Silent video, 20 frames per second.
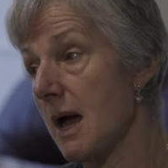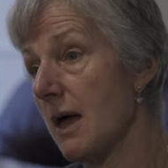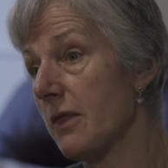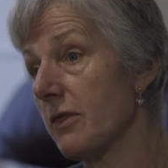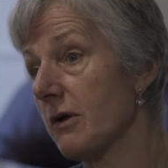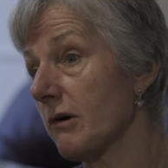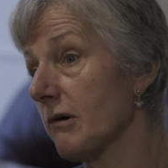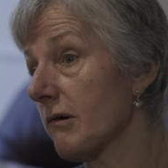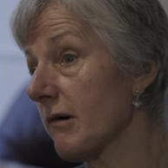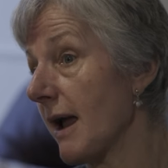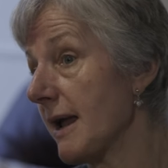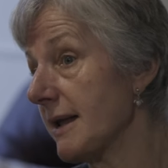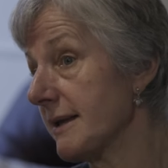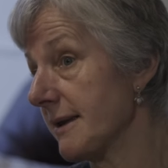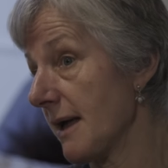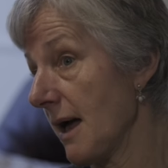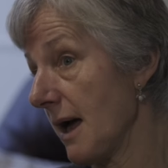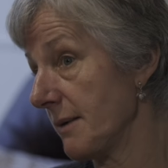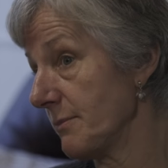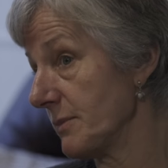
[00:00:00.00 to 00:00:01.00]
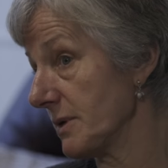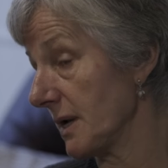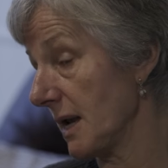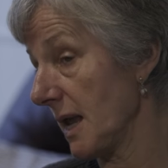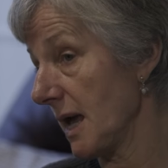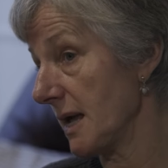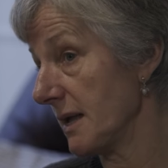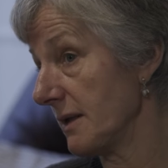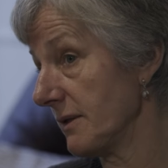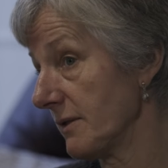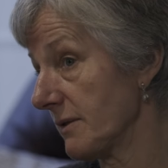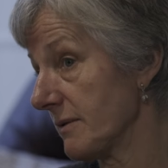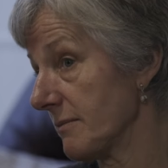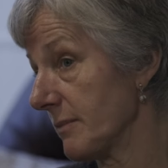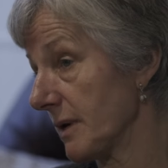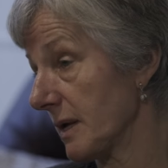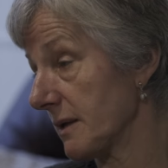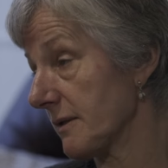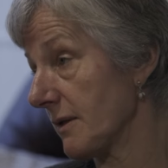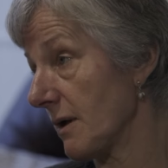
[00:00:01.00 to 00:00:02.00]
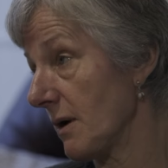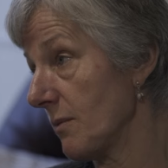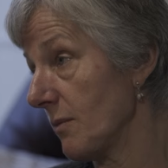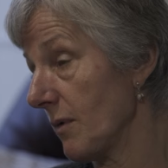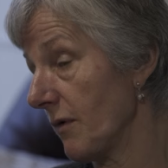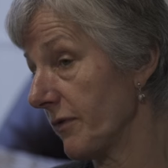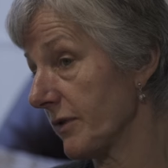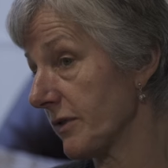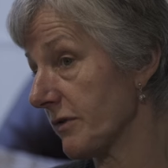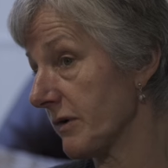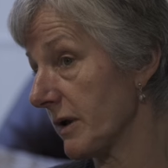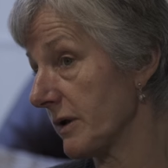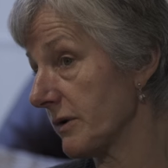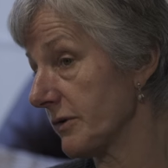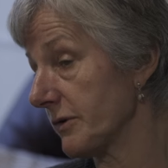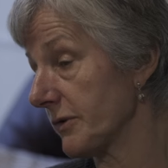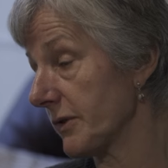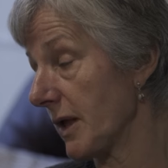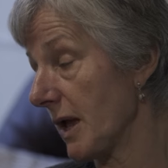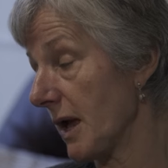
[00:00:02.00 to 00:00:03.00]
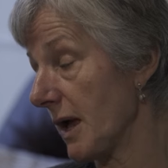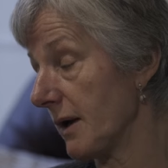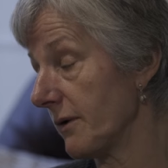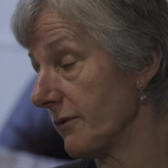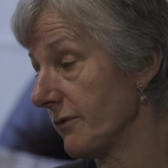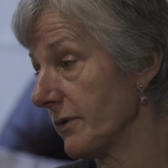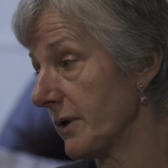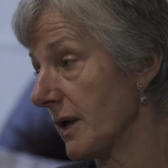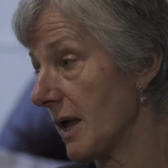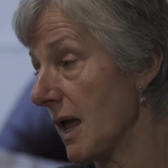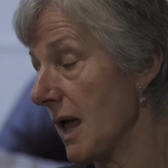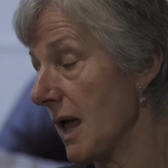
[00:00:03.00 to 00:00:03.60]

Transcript: There are great time delays because the Home Office are understaffed,